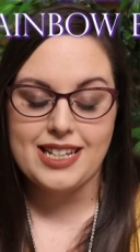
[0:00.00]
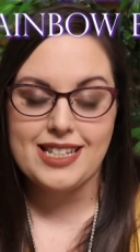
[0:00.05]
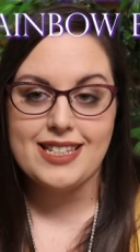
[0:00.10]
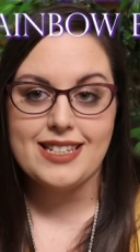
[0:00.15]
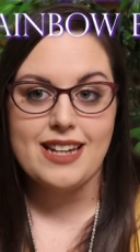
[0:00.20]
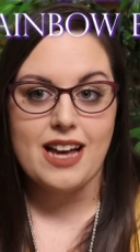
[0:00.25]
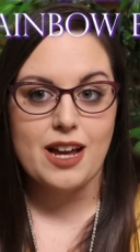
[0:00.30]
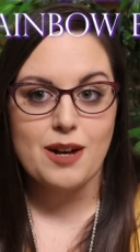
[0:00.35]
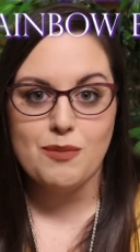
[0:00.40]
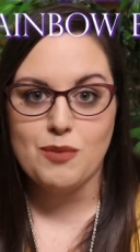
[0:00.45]
That's
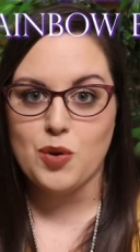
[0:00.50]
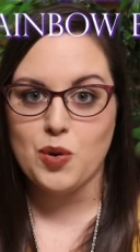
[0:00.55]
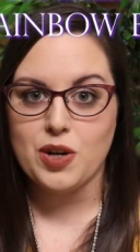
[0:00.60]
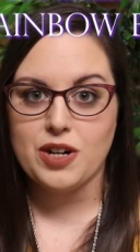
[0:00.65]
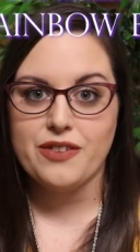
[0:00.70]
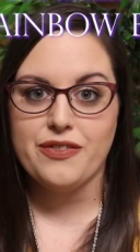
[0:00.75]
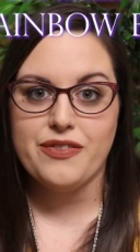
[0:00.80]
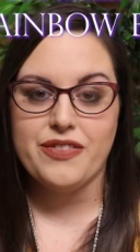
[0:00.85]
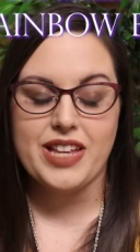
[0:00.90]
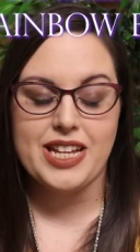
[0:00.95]
not a
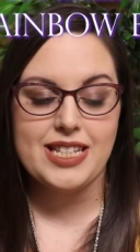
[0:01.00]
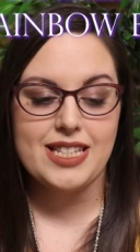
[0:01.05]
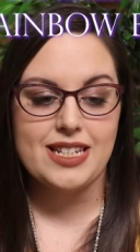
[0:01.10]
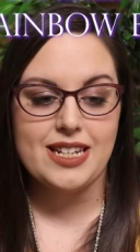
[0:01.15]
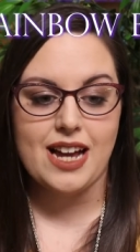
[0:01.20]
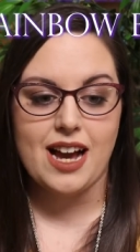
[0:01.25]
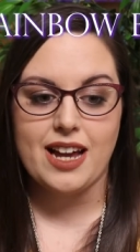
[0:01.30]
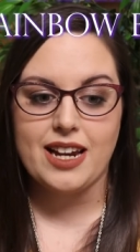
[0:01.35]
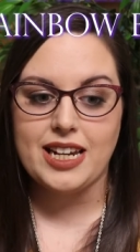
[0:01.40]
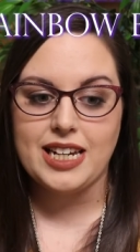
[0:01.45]
morph. That's
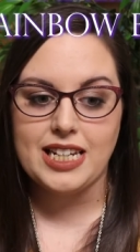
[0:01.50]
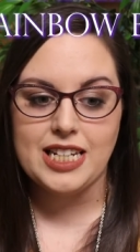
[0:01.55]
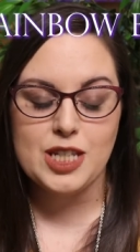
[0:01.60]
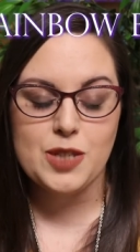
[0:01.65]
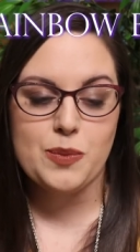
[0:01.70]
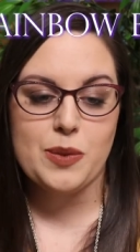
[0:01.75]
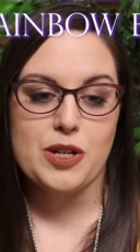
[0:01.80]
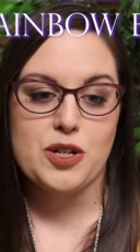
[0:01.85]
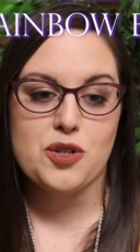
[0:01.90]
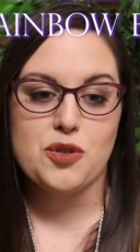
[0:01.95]
not any
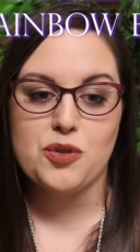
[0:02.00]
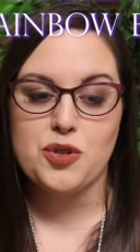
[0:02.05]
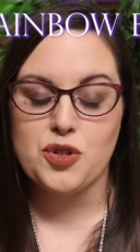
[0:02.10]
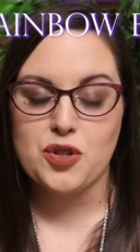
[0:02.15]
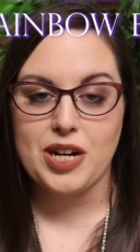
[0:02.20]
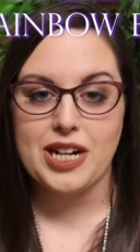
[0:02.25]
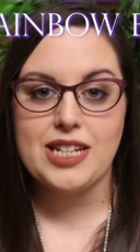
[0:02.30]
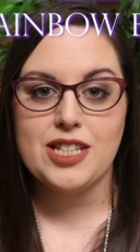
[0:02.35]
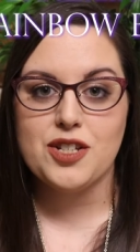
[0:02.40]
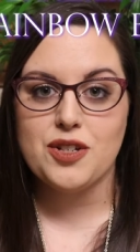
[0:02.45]
special
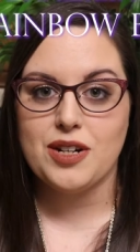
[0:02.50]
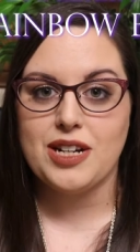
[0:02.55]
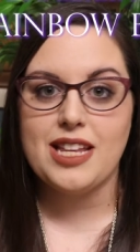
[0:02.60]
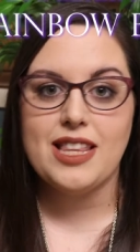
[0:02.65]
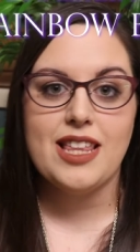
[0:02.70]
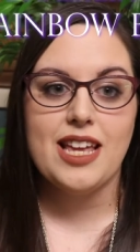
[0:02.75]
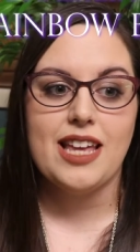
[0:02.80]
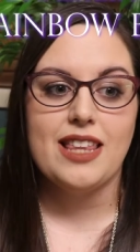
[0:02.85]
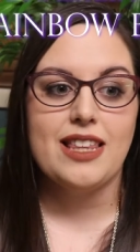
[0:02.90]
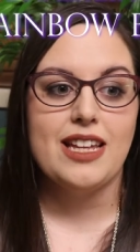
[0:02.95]
traits or
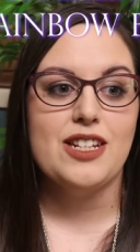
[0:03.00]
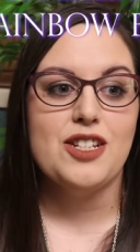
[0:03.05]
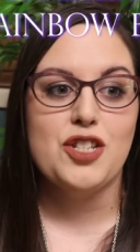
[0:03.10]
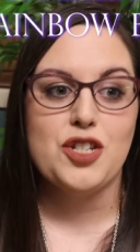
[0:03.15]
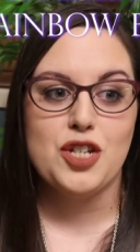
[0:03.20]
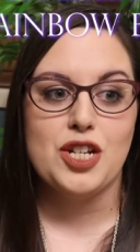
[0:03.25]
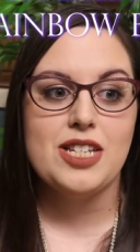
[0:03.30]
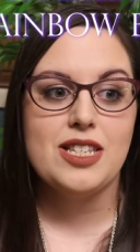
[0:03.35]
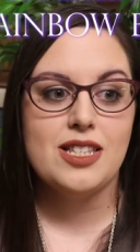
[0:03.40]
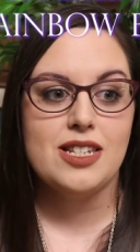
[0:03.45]
anything.
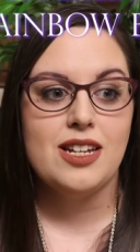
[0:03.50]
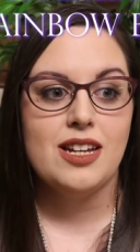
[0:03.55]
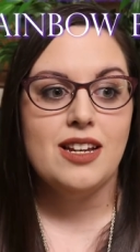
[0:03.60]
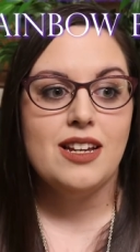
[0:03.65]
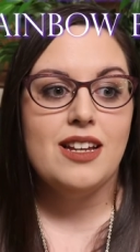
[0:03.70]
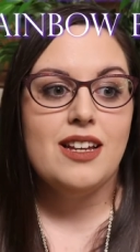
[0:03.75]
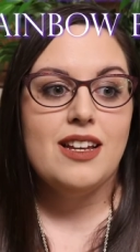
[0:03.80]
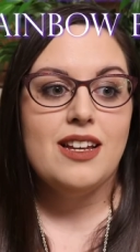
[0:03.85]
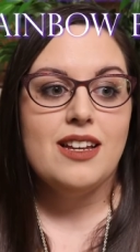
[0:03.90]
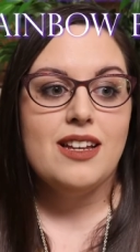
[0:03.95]
That's just
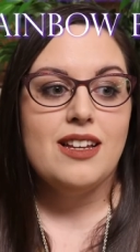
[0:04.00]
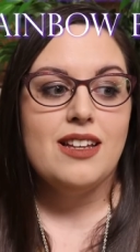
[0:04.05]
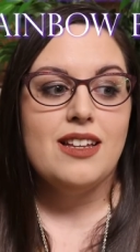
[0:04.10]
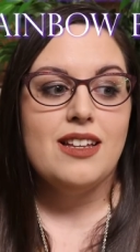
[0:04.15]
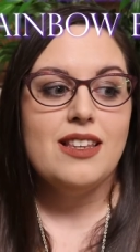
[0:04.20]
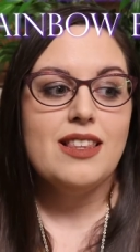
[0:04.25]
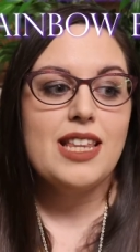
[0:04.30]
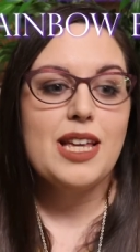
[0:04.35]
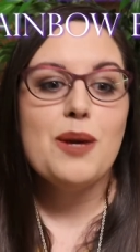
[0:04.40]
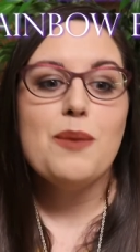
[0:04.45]

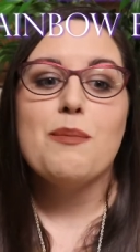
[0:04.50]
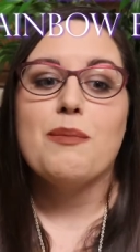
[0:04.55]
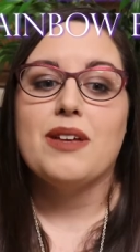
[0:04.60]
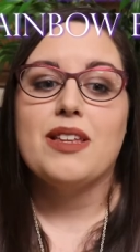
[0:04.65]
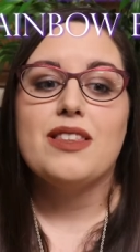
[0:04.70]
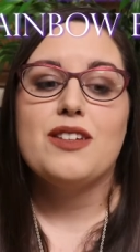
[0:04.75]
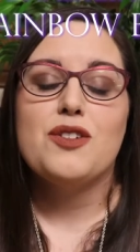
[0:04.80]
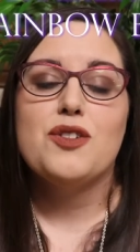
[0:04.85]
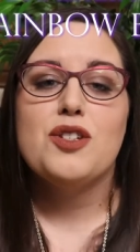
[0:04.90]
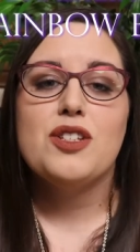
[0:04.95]

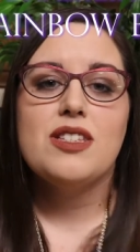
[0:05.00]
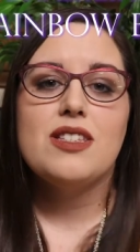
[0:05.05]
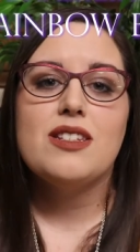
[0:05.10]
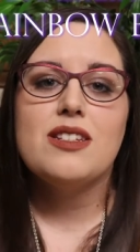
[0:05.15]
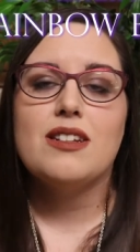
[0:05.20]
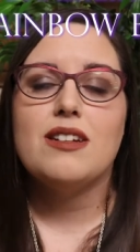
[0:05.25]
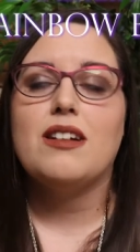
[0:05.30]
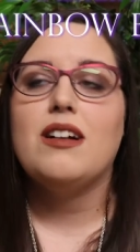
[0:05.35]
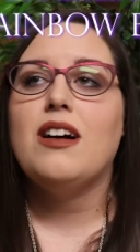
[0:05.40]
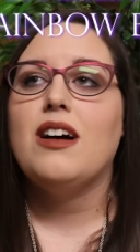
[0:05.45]
them. They're
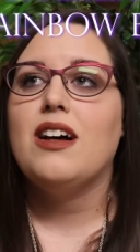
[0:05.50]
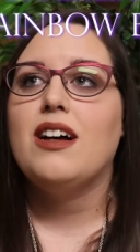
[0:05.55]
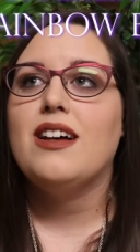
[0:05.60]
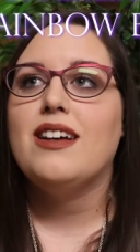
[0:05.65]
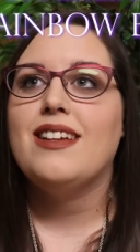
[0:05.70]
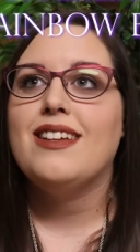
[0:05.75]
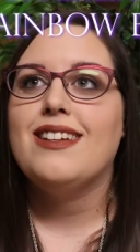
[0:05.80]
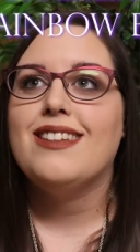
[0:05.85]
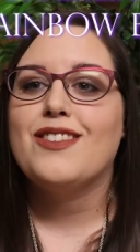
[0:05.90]
just, ugh.